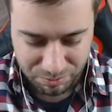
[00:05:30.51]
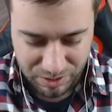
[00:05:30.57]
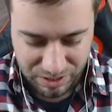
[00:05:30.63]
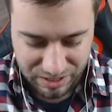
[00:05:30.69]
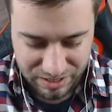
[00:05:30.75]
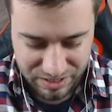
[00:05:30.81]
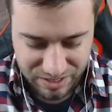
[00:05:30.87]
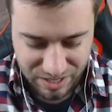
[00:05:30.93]

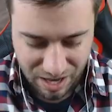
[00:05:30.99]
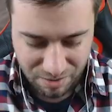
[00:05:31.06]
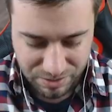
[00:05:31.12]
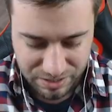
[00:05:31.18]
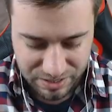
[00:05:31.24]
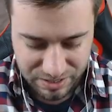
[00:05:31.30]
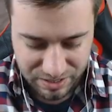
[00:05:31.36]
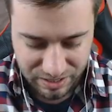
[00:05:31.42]
because
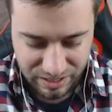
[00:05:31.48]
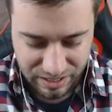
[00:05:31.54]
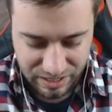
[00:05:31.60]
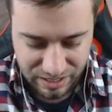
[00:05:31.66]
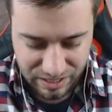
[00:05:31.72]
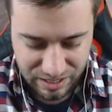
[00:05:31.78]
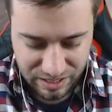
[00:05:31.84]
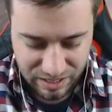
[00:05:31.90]
obviously
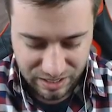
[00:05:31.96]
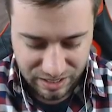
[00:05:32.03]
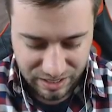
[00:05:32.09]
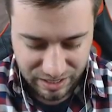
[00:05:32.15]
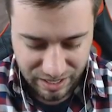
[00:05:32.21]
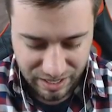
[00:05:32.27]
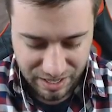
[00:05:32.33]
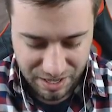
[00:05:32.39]

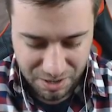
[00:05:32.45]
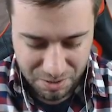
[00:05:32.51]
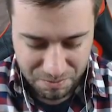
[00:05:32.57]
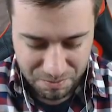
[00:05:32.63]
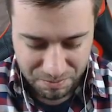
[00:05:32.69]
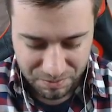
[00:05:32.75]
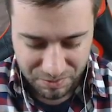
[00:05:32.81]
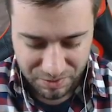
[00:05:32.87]
um,